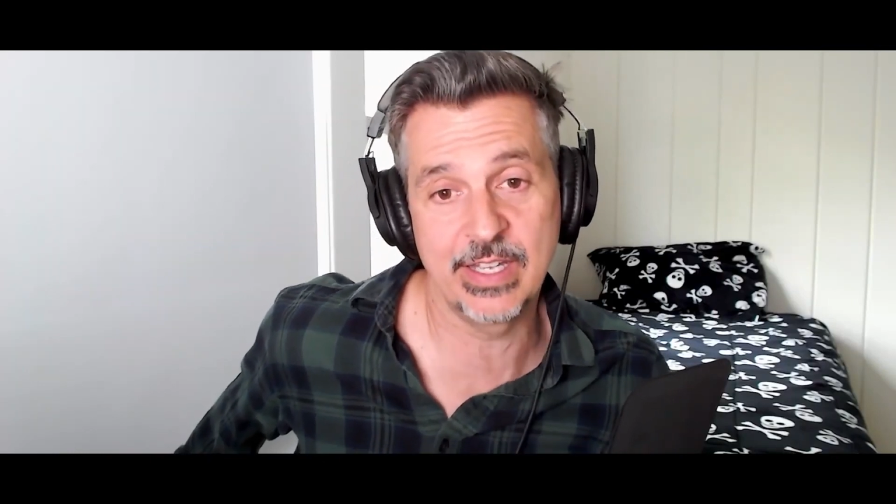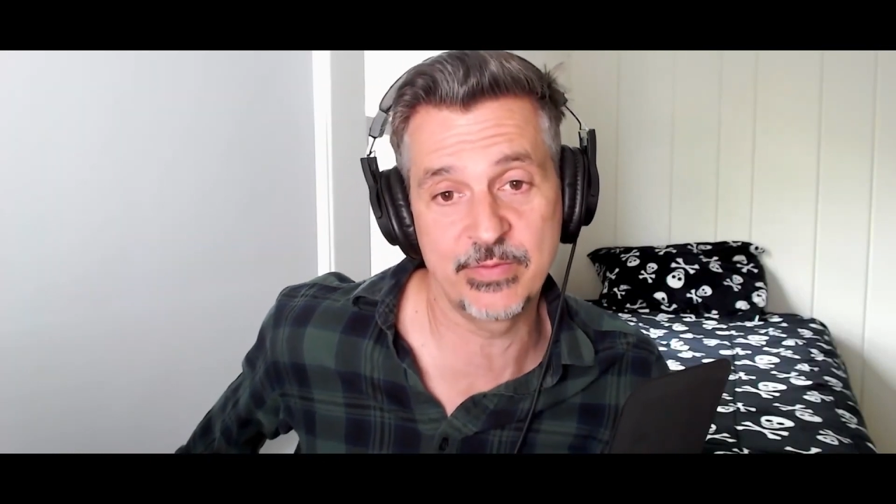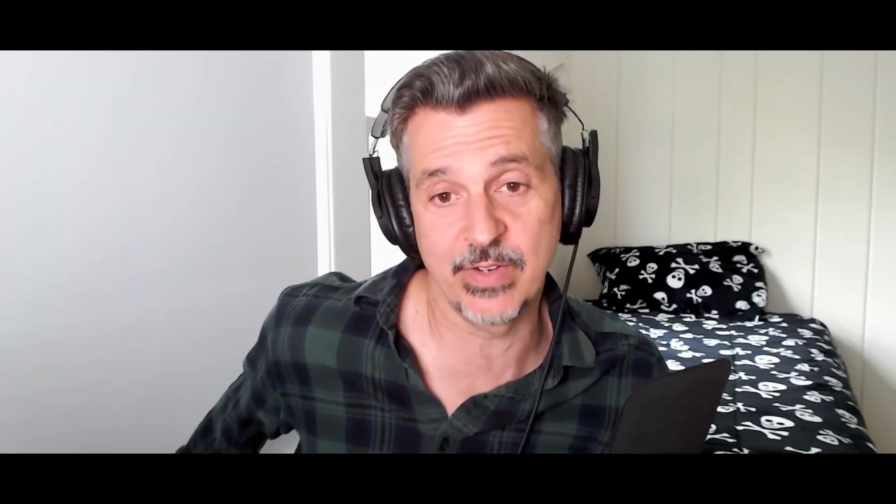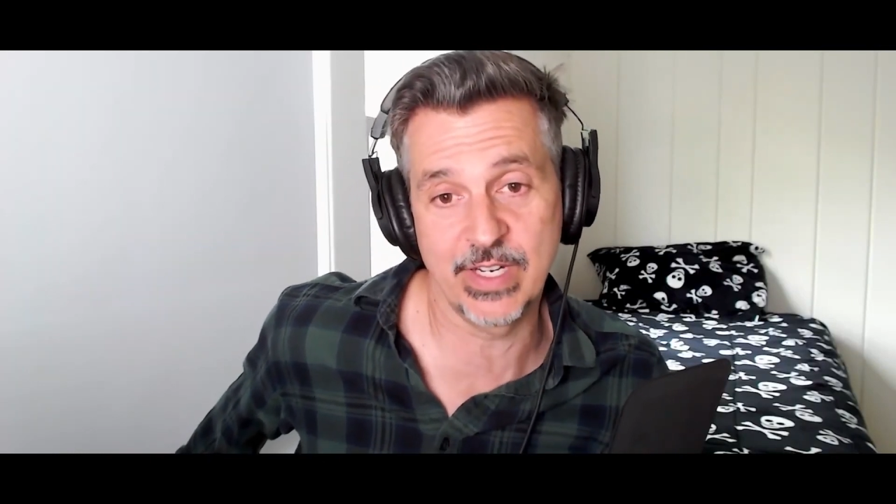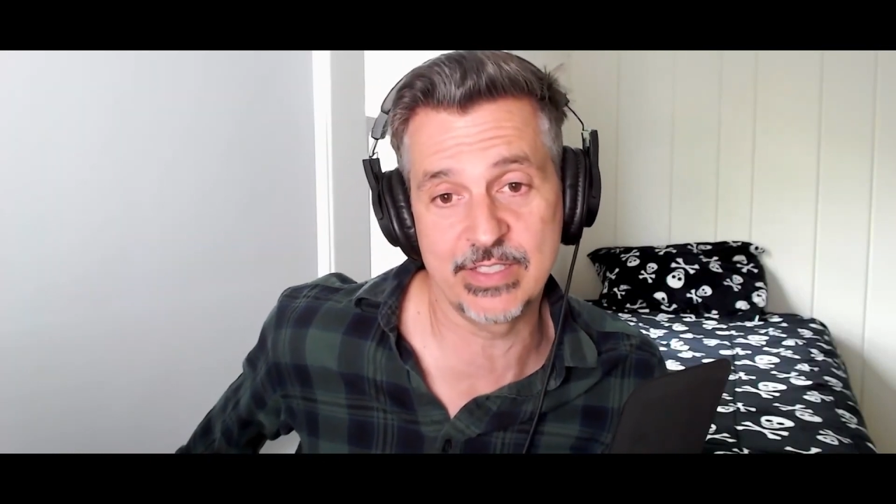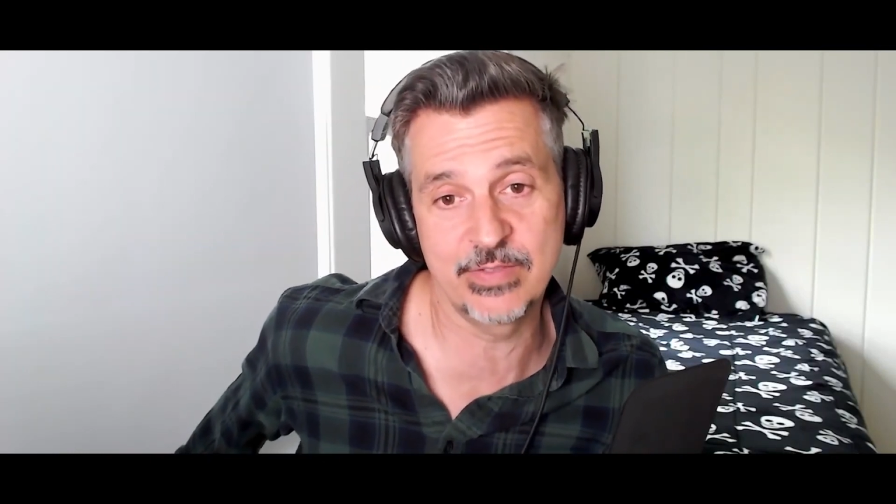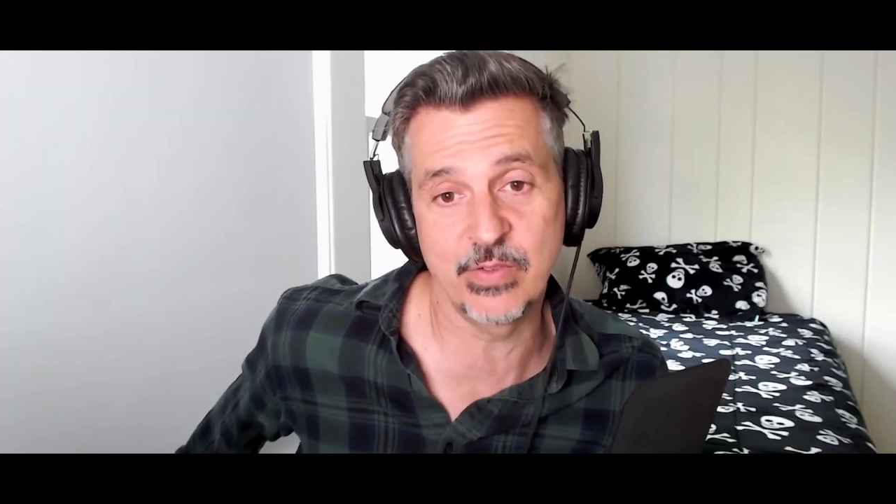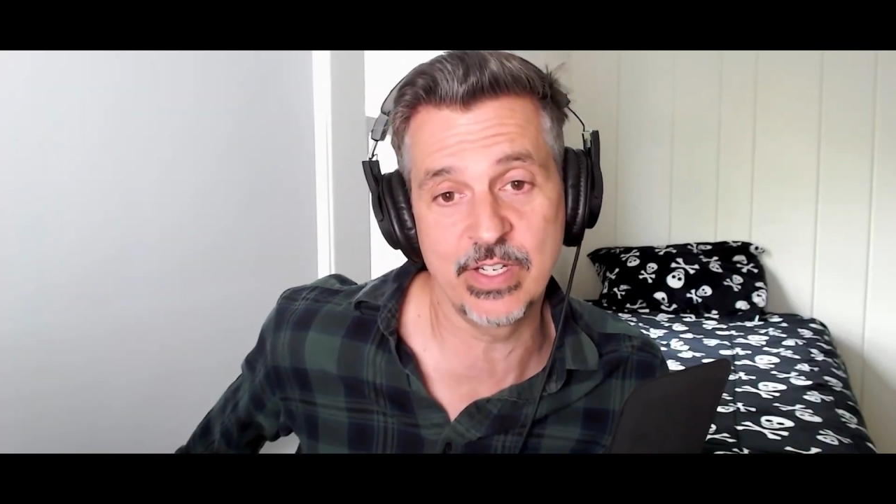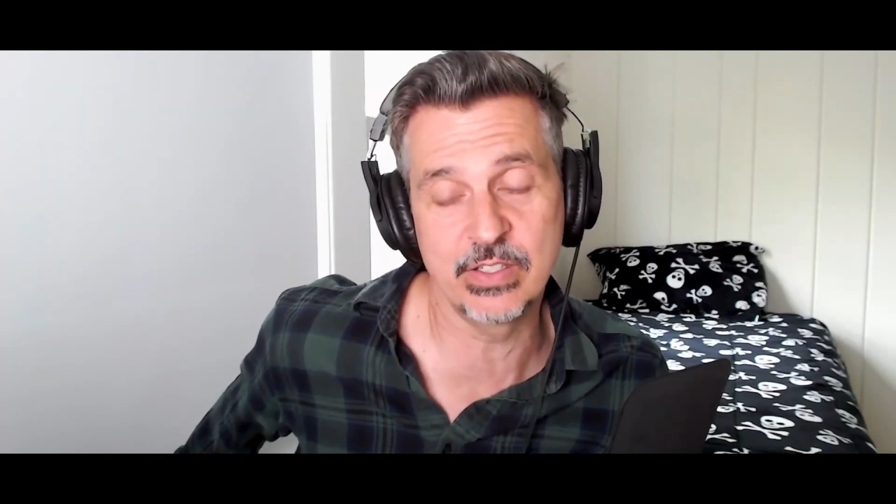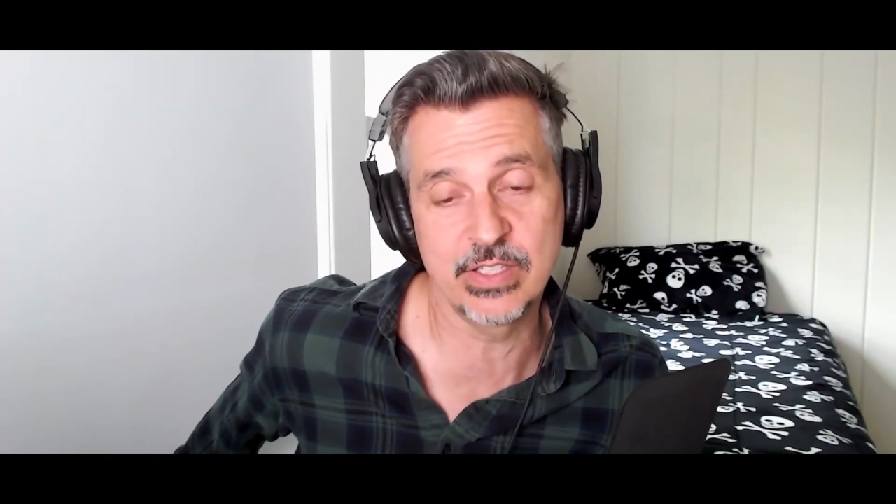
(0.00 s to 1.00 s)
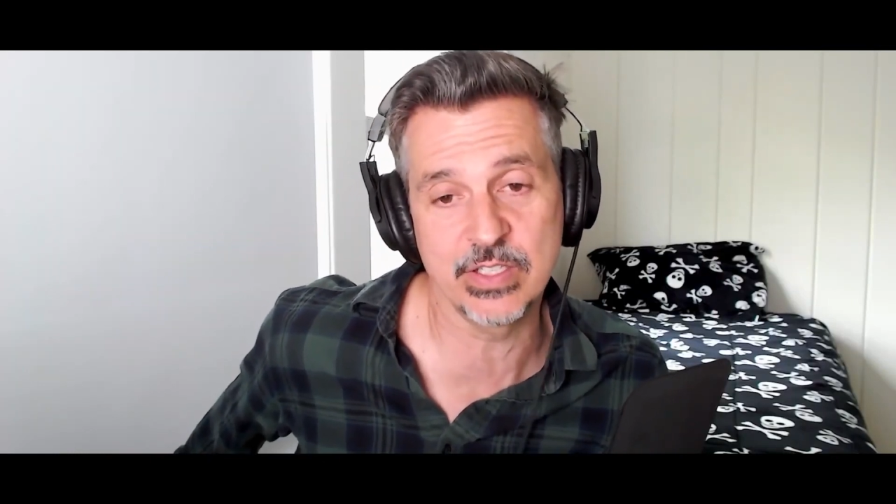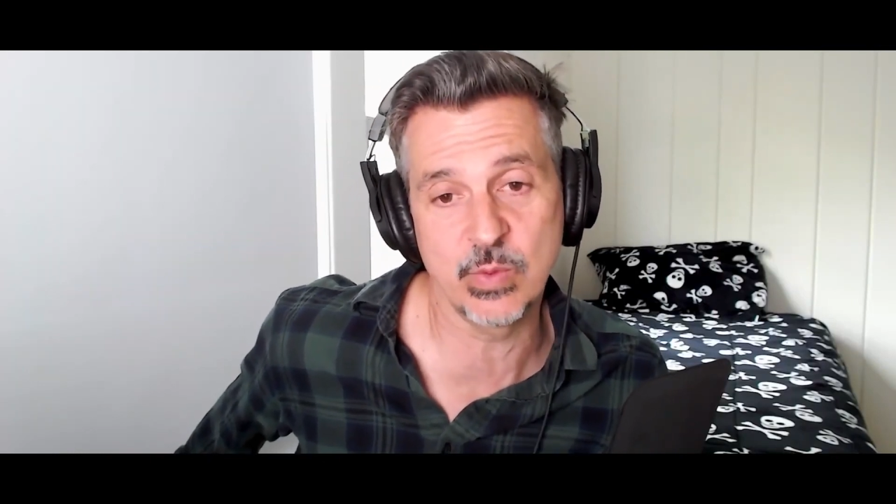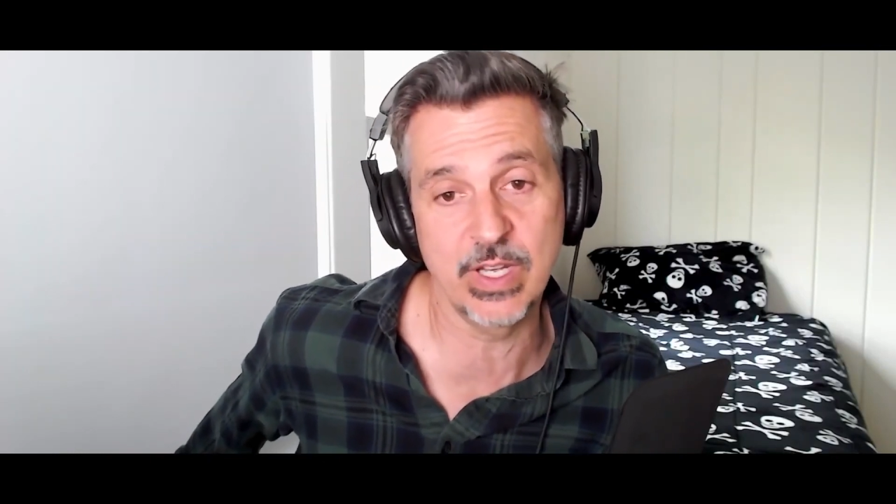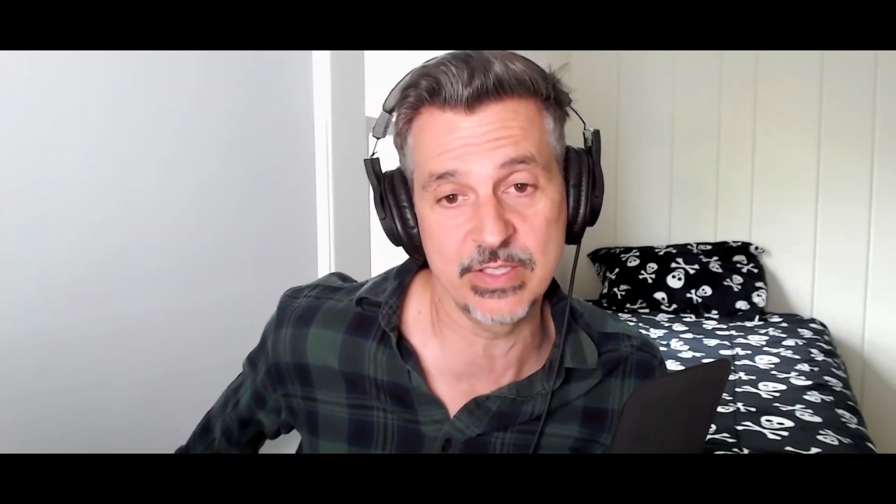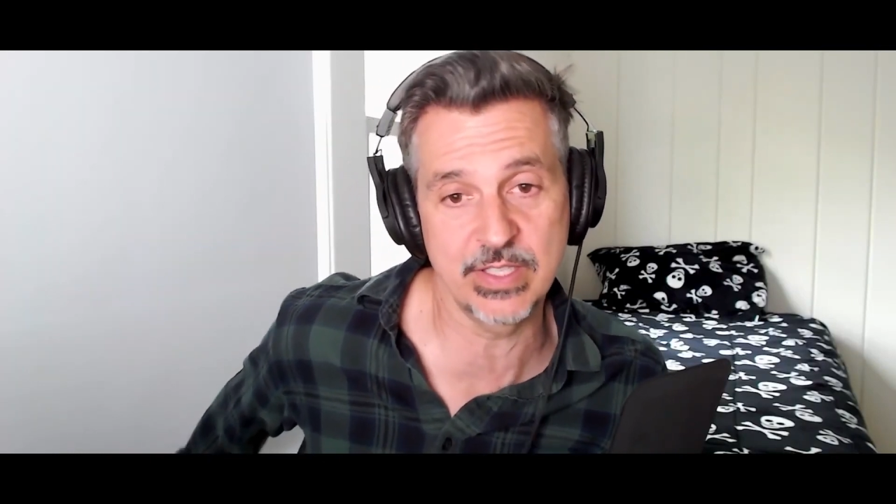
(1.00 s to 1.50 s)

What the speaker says: and for Ilkka as well.